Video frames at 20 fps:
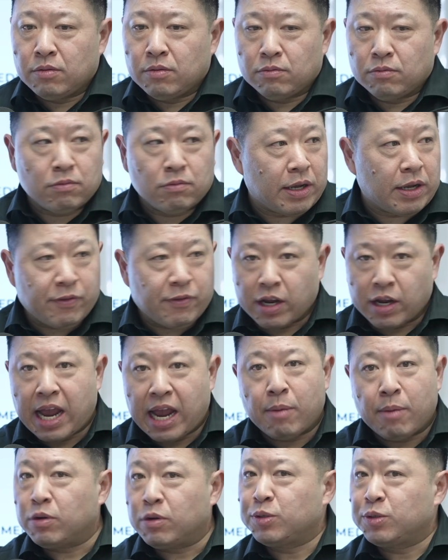whatever
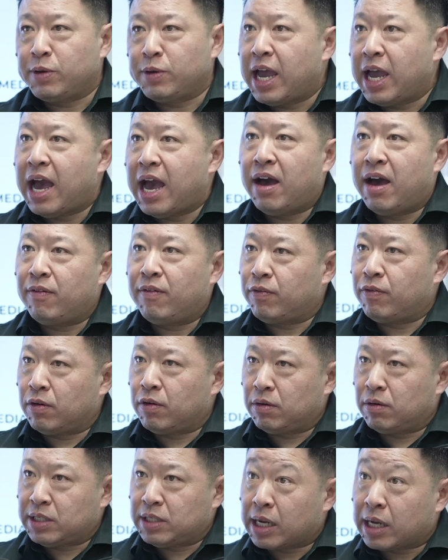cameras we have
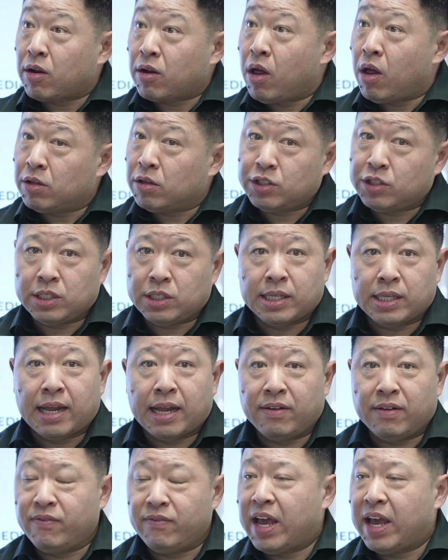or technology
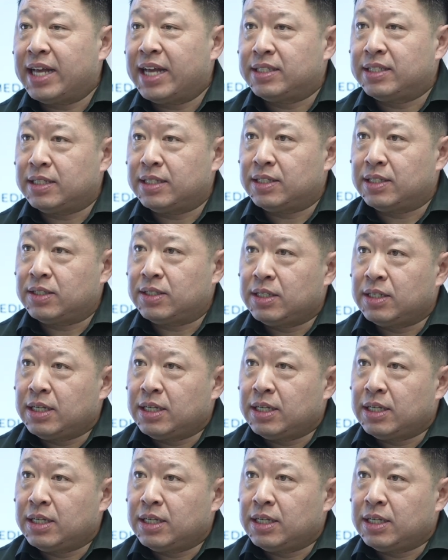that advances,